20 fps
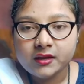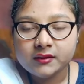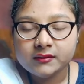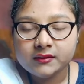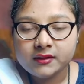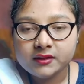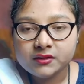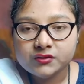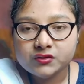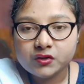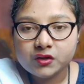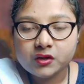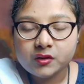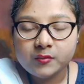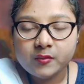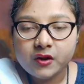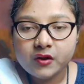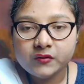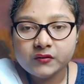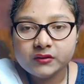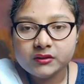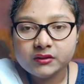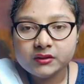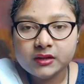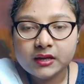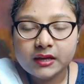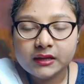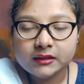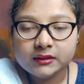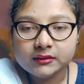Then talk about
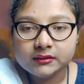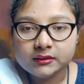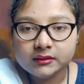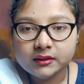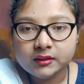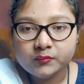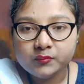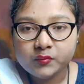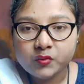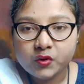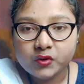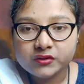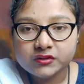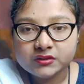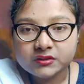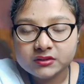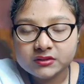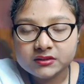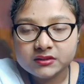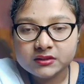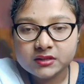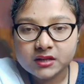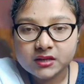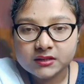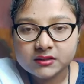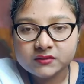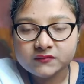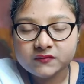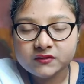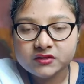another important star,
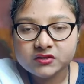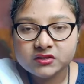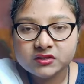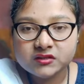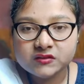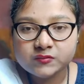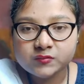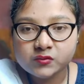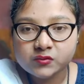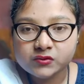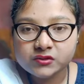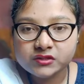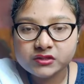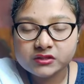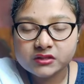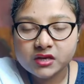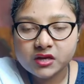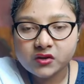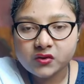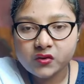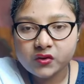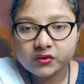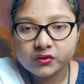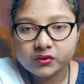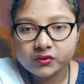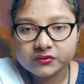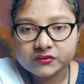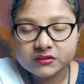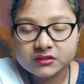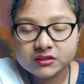which is Pole Star or
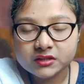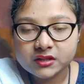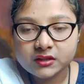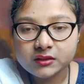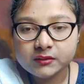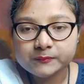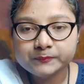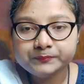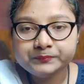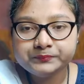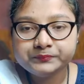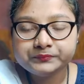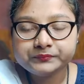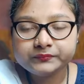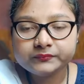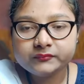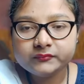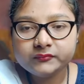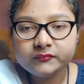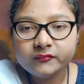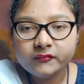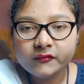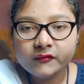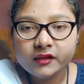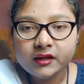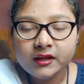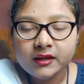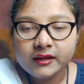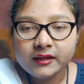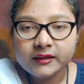North Star.
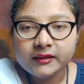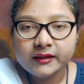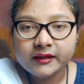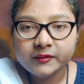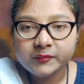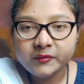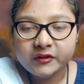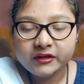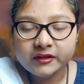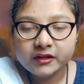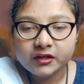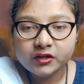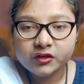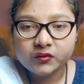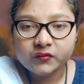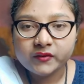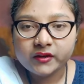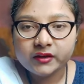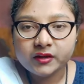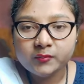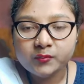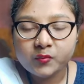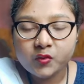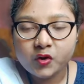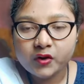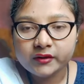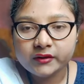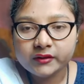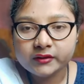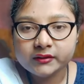Let me tell you one
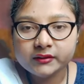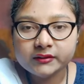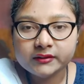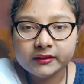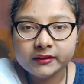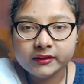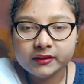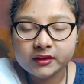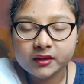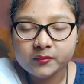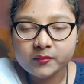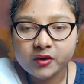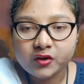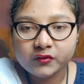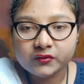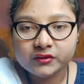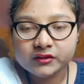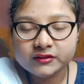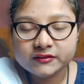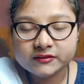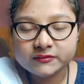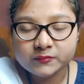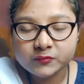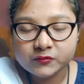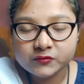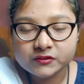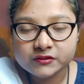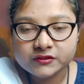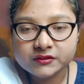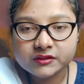important thing about this
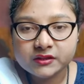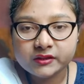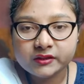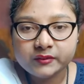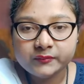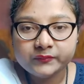Pole Star.